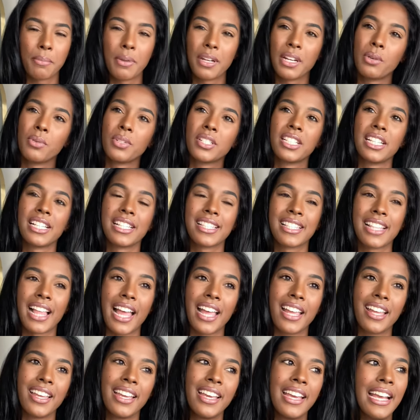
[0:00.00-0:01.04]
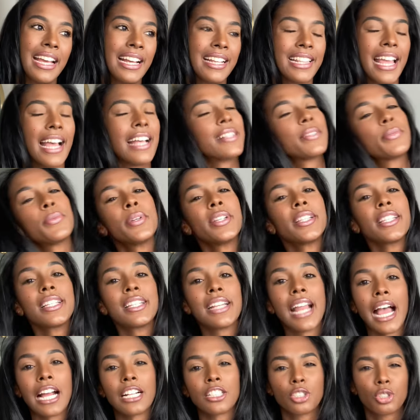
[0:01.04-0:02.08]
But it was just like, that's really
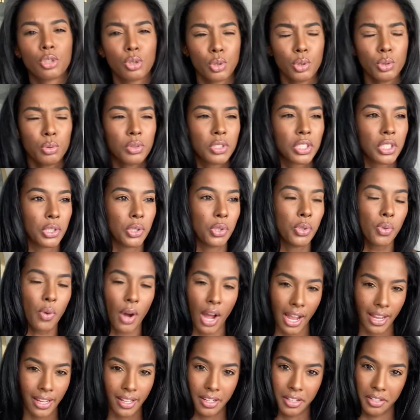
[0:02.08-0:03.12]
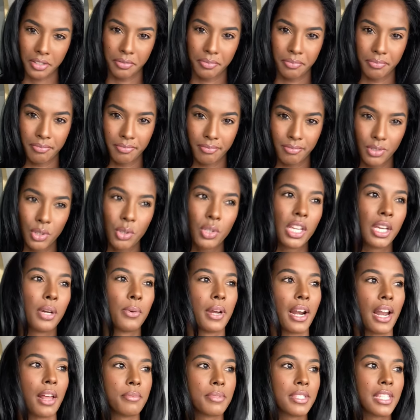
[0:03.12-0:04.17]
not true to who I am. You get
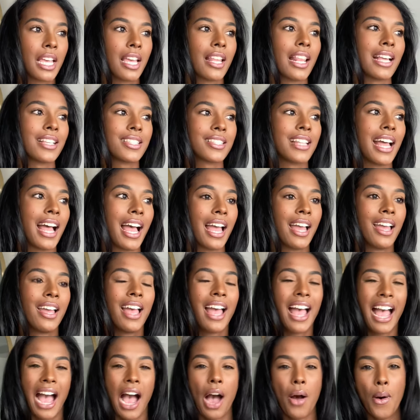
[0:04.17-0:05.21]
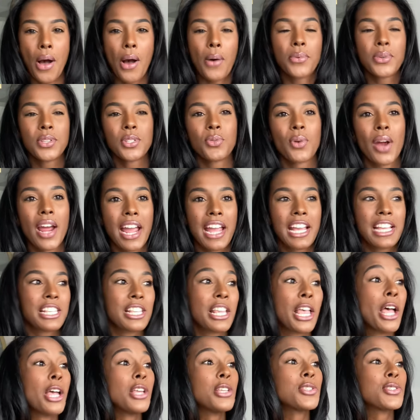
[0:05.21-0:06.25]
what I'm saying? That's not how I was raised.
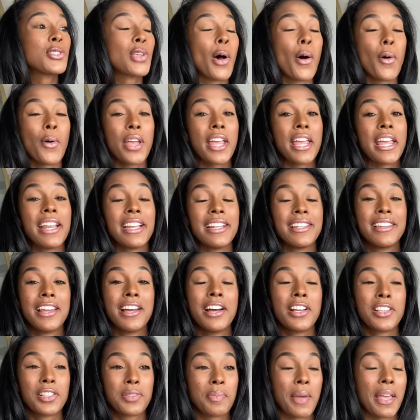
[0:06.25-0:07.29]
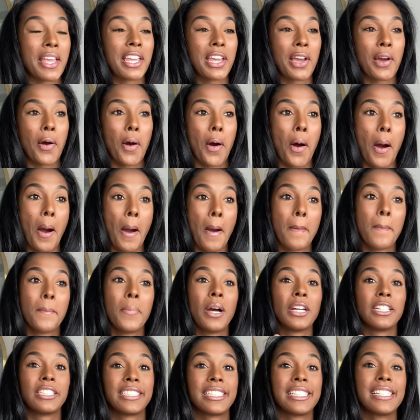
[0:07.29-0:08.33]
So it does make it hard.
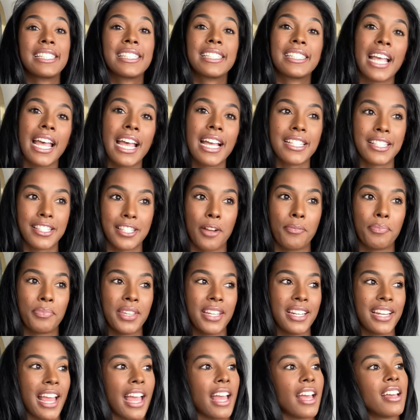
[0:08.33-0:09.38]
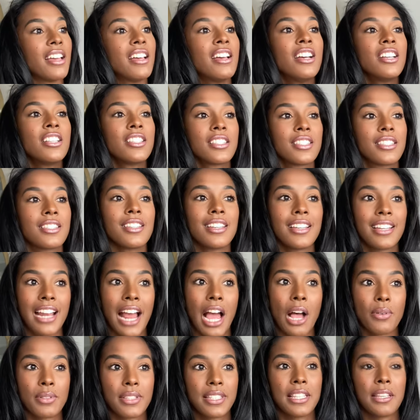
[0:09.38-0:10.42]
But she said something that stood
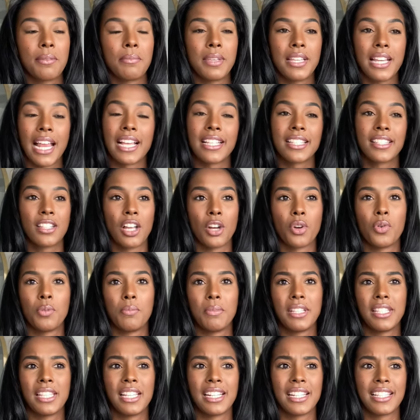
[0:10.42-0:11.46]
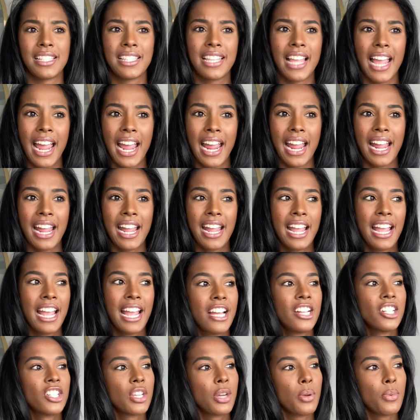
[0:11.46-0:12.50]
out to me, that stuck with me to this day.
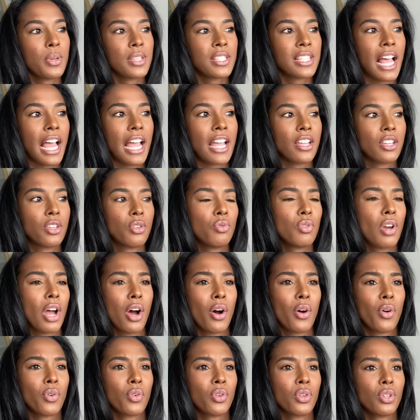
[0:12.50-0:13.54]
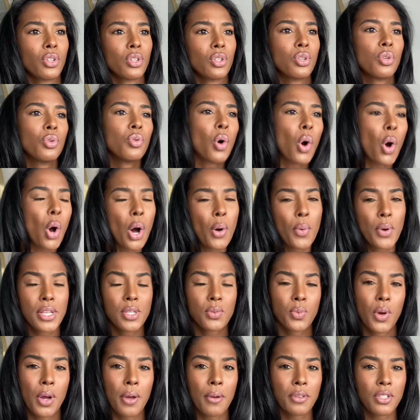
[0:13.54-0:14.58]
She was like, you know, you always
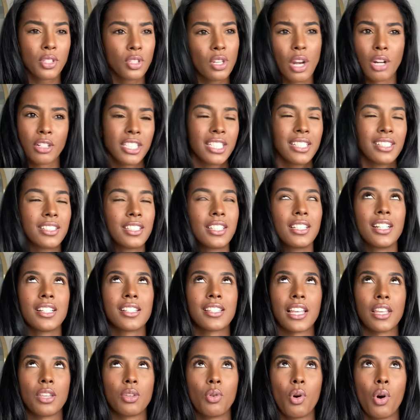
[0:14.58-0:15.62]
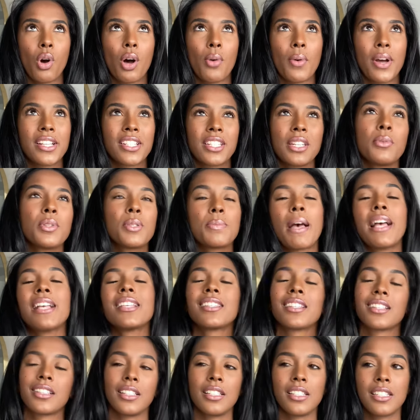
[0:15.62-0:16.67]
want, you know, she didn't say you always. She was
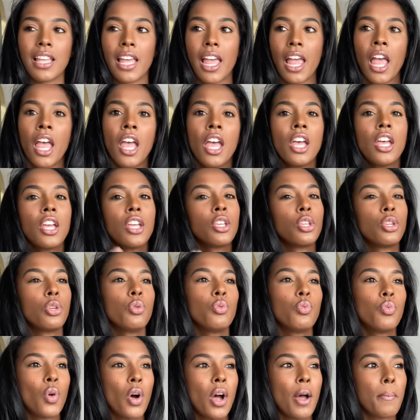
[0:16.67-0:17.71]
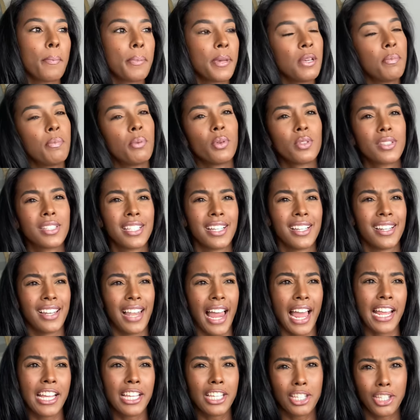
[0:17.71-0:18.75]
basically saying, you want people to
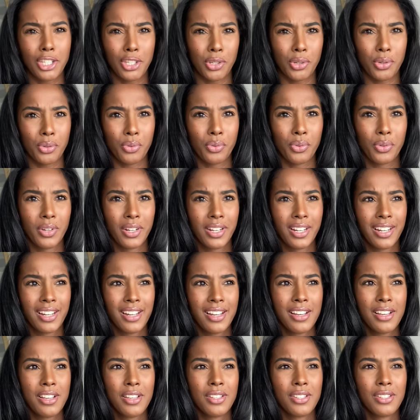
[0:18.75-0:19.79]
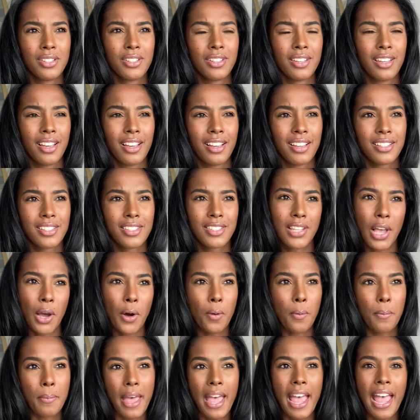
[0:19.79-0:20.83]
like you
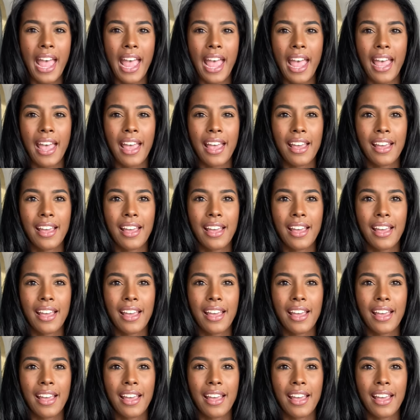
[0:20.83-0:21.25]
so bad.